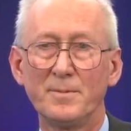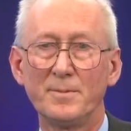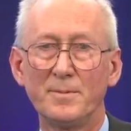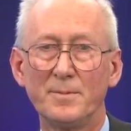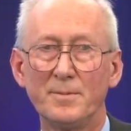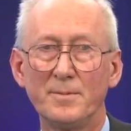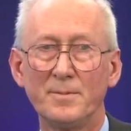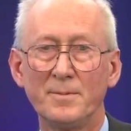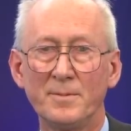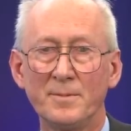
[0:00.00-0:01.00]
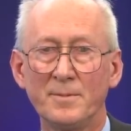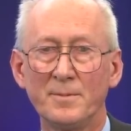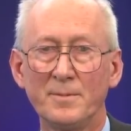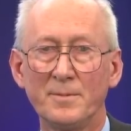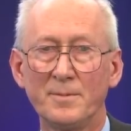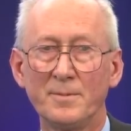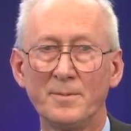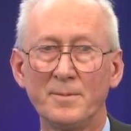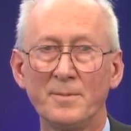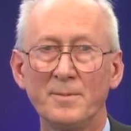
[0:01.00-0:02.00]

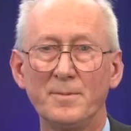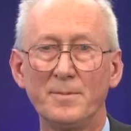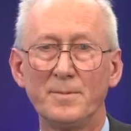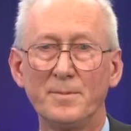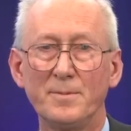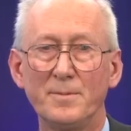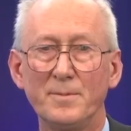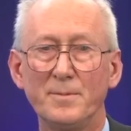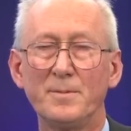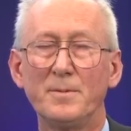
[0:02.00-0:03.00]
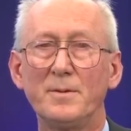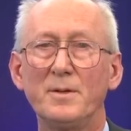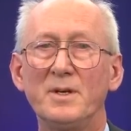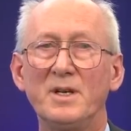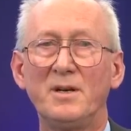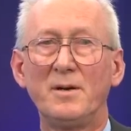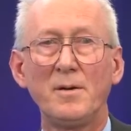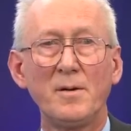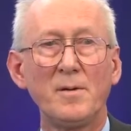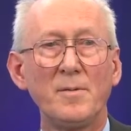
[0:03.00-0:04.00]

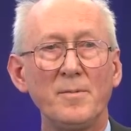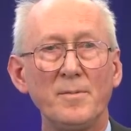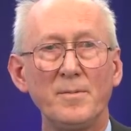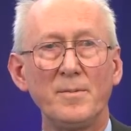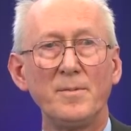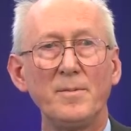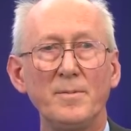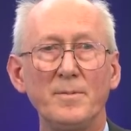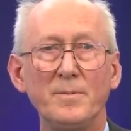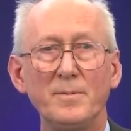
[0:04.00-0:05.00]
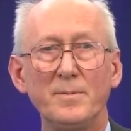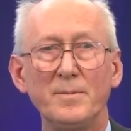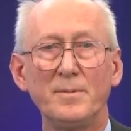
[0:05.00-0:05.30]
[no speech]